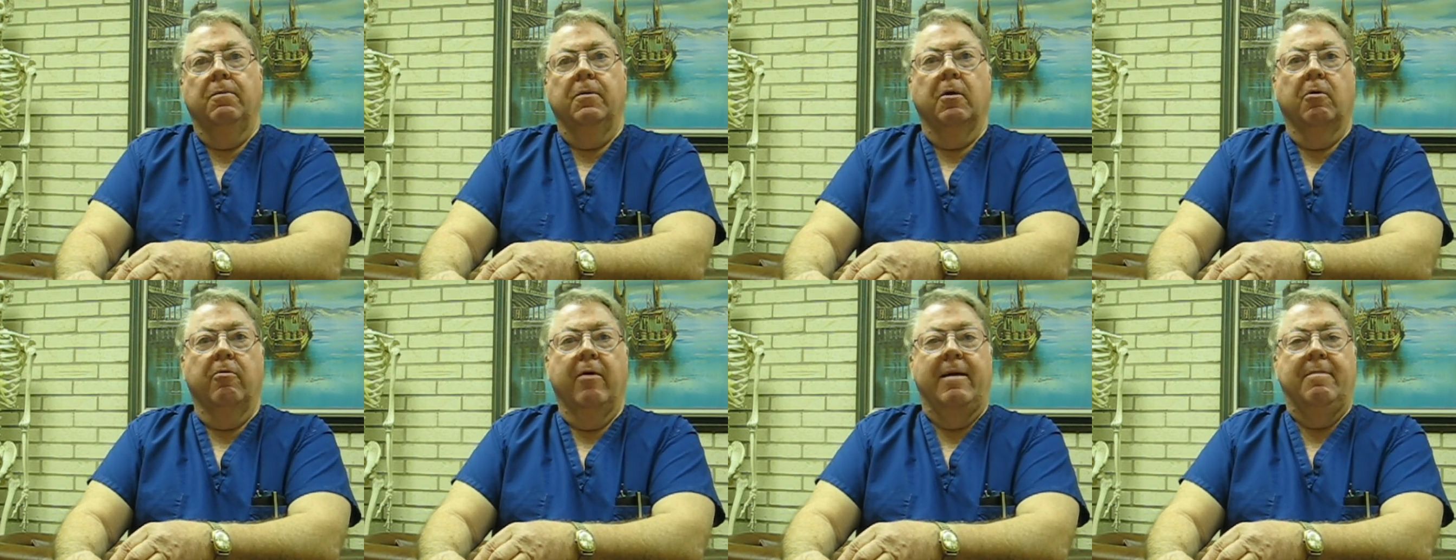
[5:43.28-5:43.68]

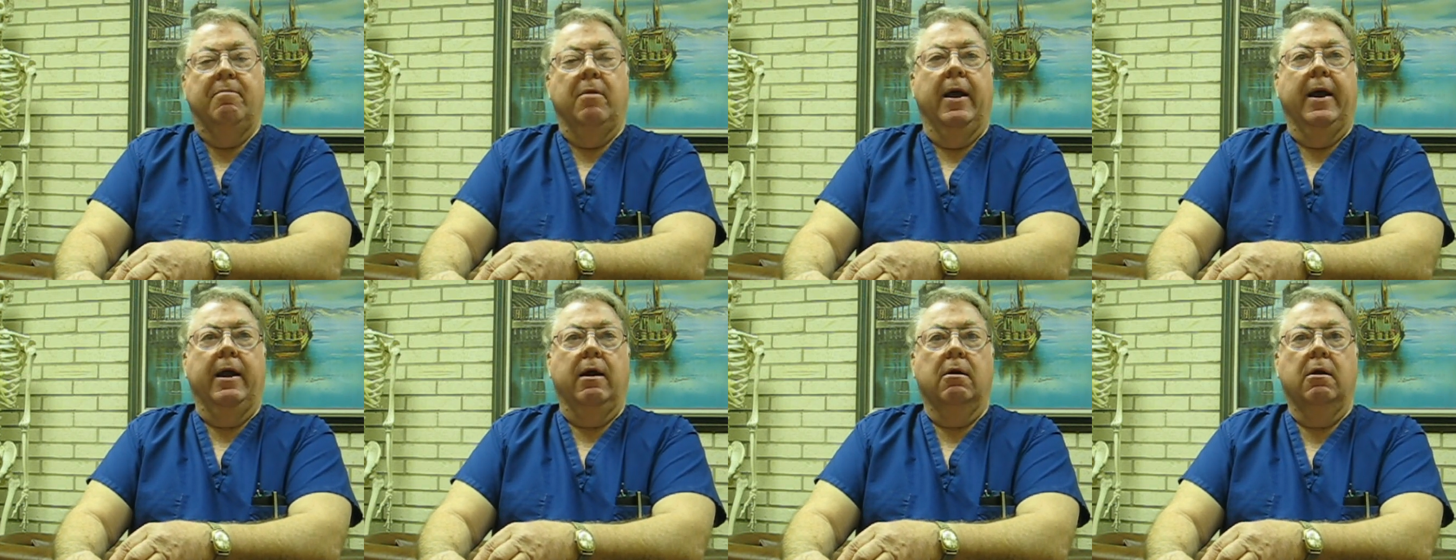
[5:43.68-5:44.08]
the
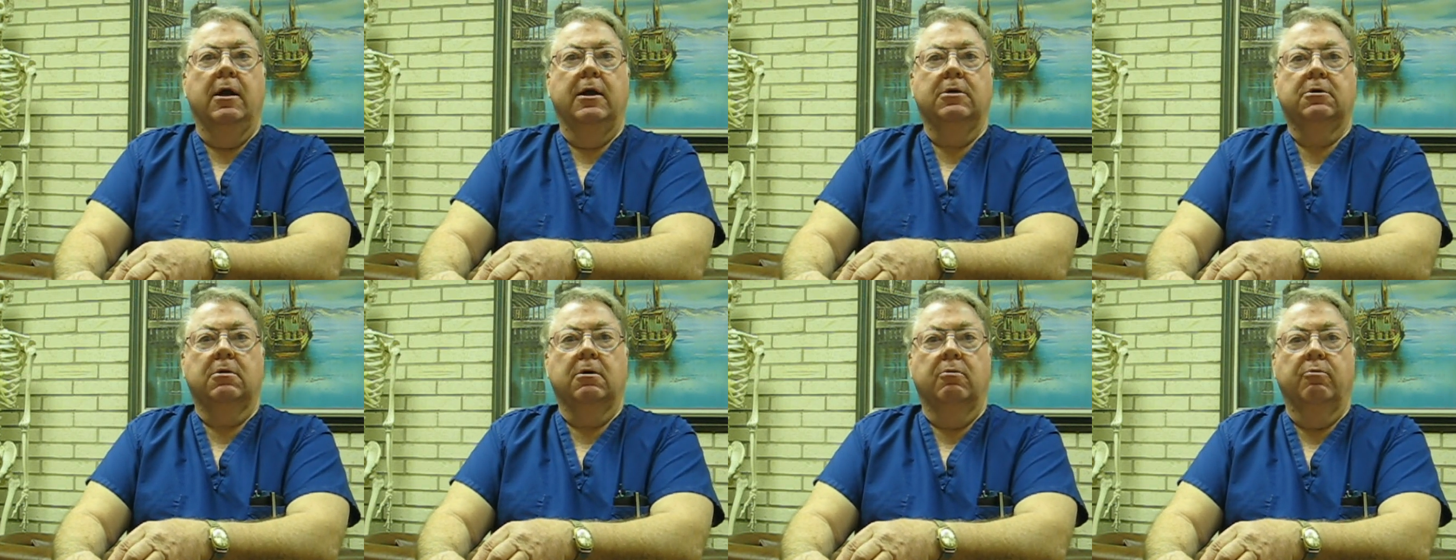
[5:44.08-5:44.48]
grape-like
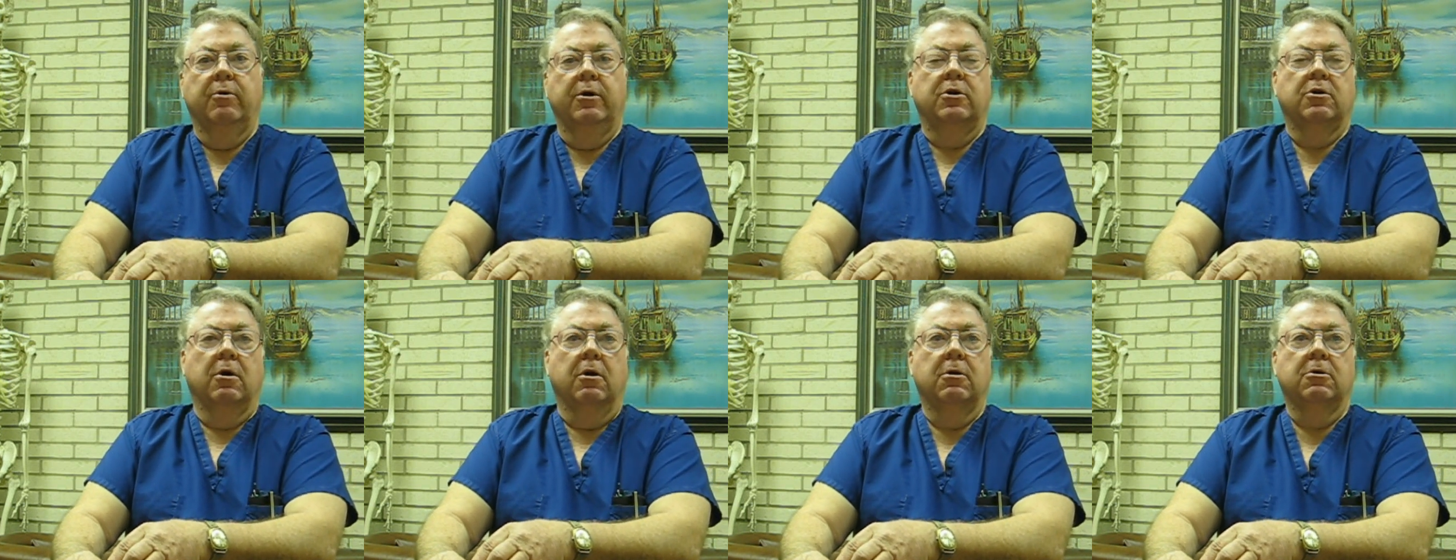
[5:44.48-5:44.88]
cluster,
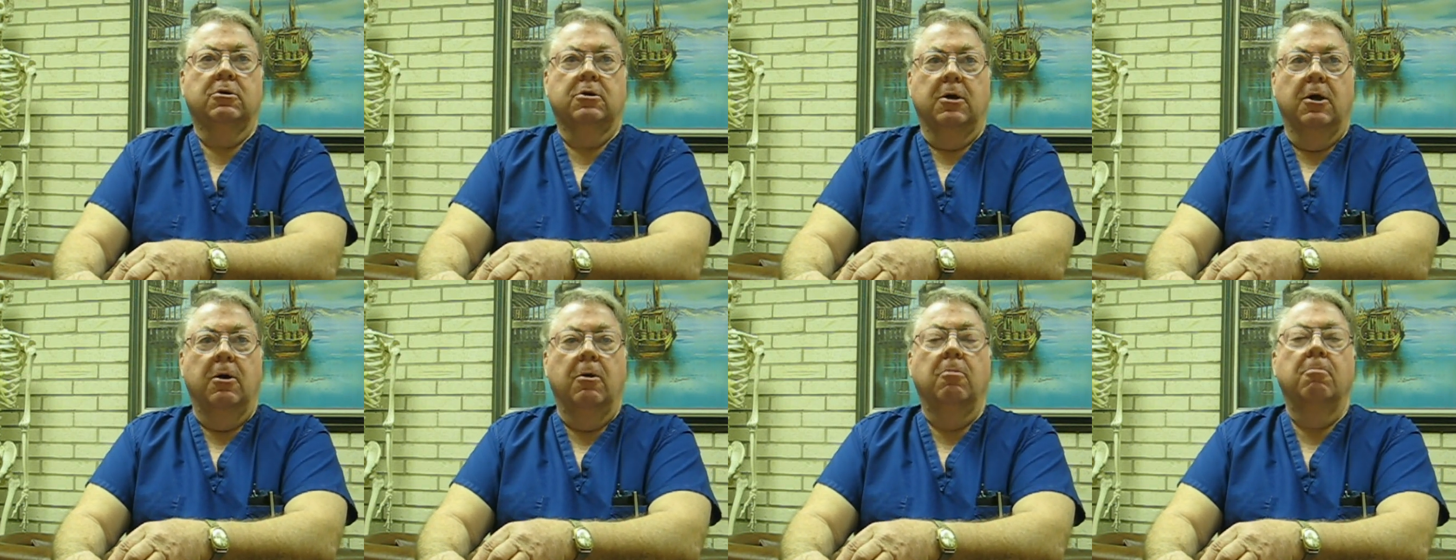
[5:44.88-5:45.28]
which
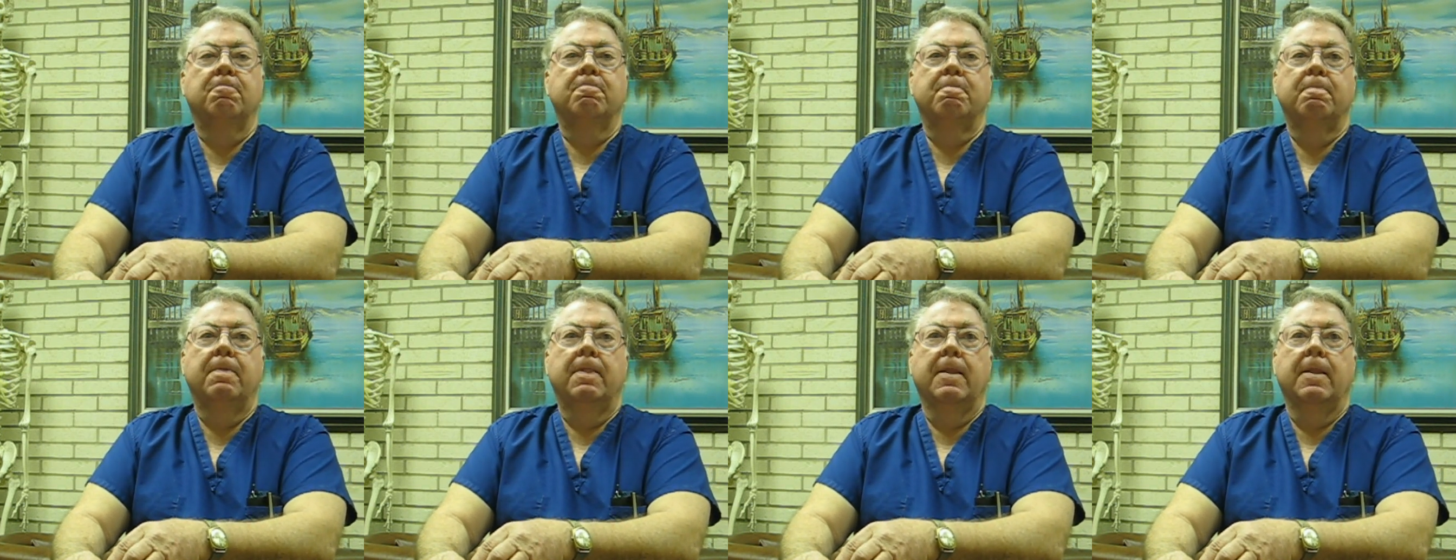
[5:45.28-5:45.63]
also